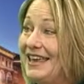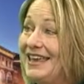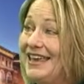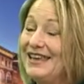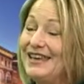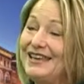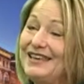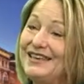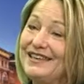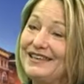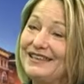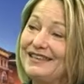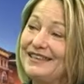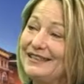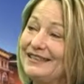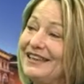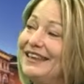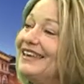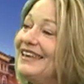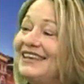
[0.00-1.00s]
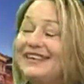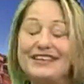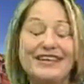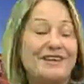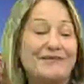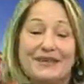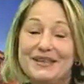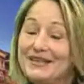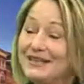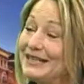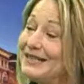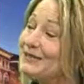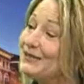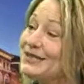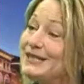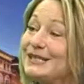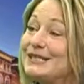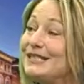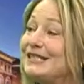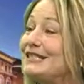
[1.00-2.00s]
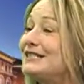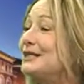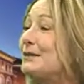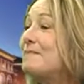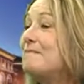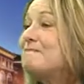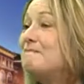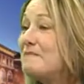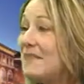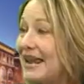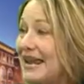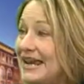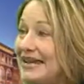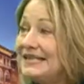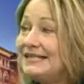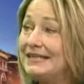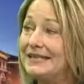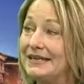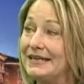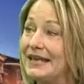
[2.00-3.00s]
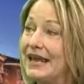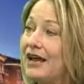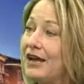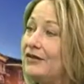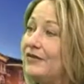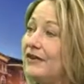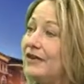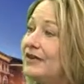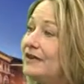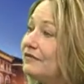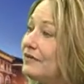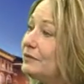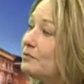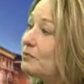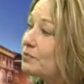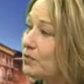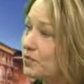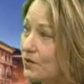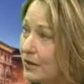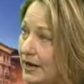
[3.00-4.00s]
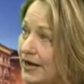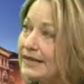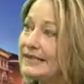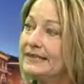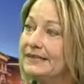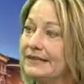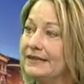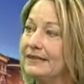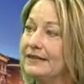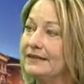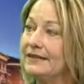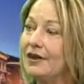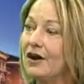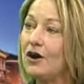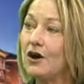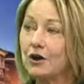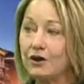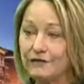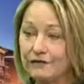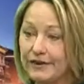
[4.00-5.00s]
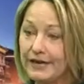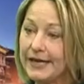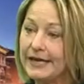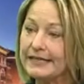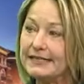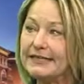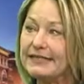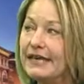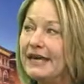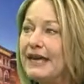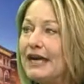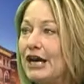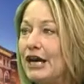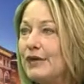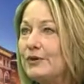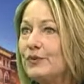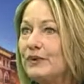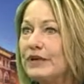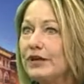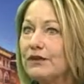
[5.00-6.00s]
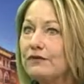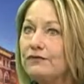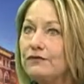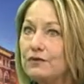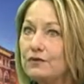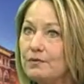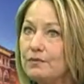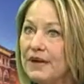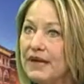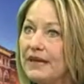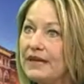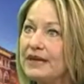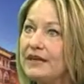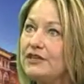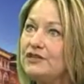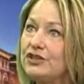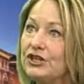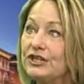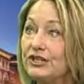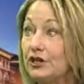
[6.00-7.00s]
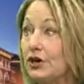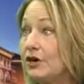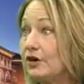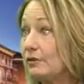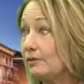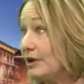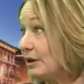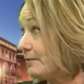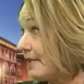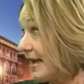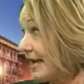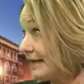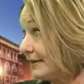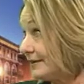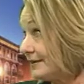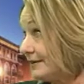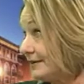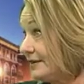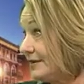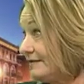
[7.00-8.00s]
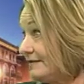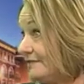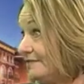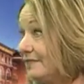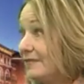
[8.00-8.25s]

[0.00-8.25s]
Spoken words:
And it's amazing how they have embraced our event. We got a full page in Carmel Magazine.